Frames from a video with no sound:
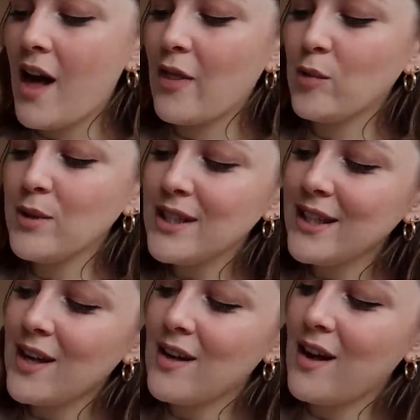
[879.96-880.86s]
and they're almost
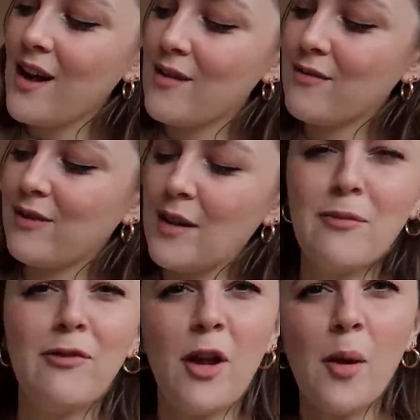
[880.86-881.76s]
like a
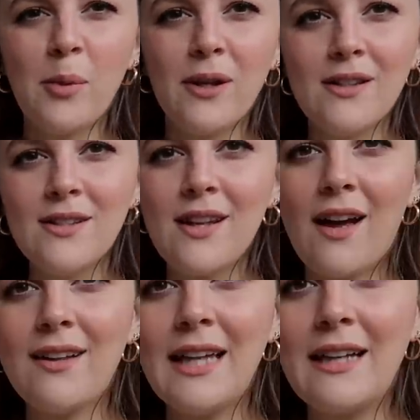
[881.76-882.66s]
flip-flop
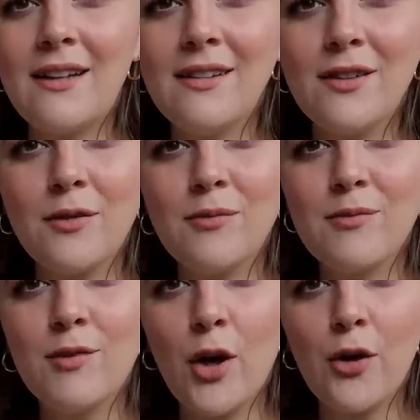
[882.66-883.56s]
style heel. You'll
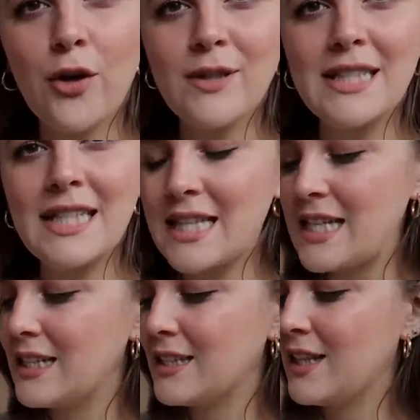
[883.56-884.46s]
toe goes into
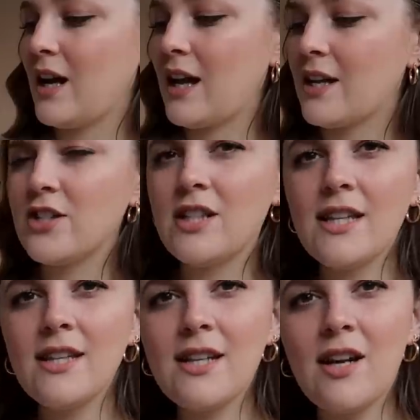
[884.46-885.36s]
these. And I just
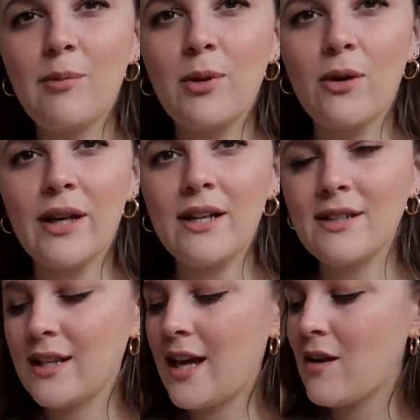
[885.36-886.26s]
like this kind of
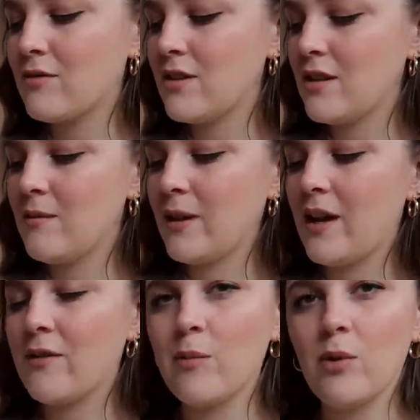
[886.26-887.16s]
blockiness they have to them. They
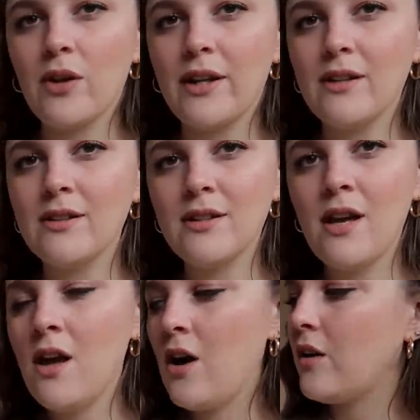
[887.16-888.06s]
have the blockiness
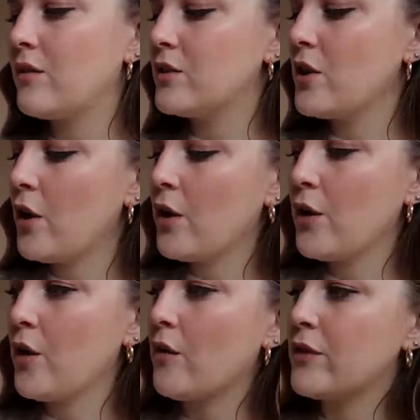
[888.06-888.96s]
of the
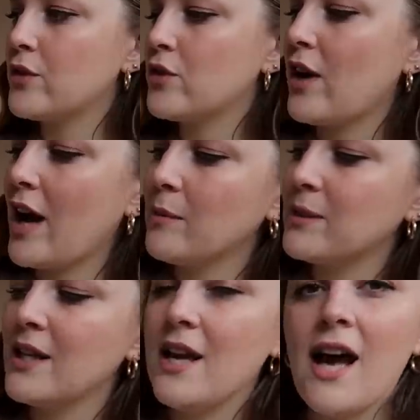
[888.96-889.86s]
toe, of the
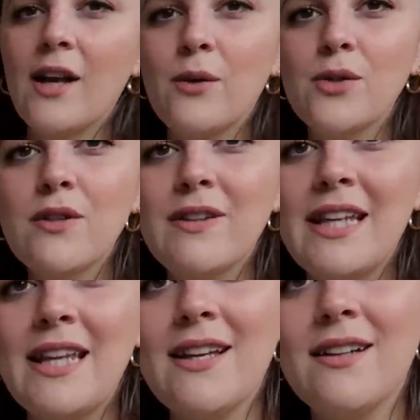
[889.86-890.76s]
straps, and also of the
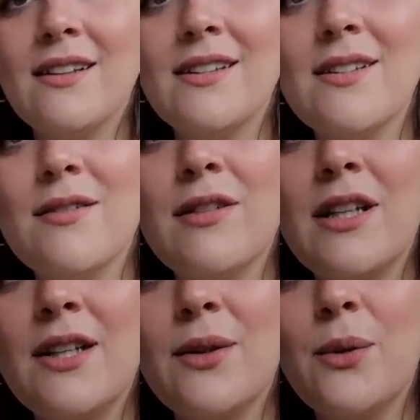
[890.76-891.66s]
heel. This is a
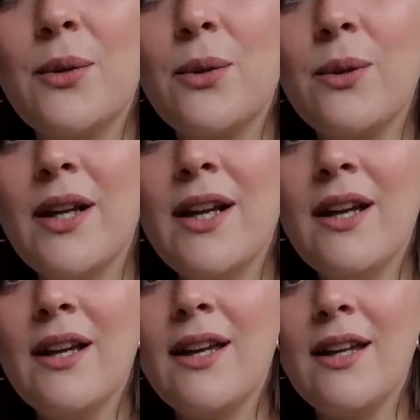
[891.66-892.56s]
really cool
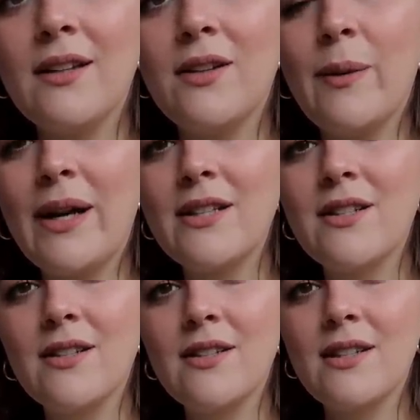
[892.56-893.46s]
heel, the way it's
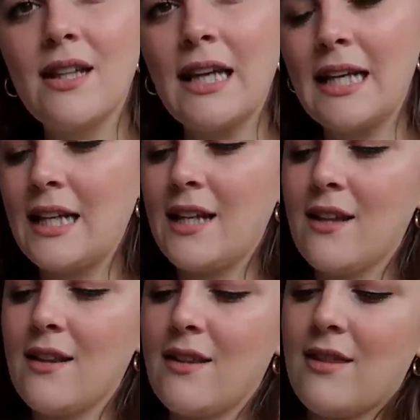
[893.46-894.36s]
just
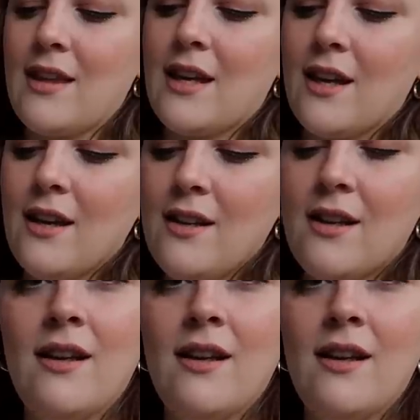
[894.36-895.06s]
slightly thicker,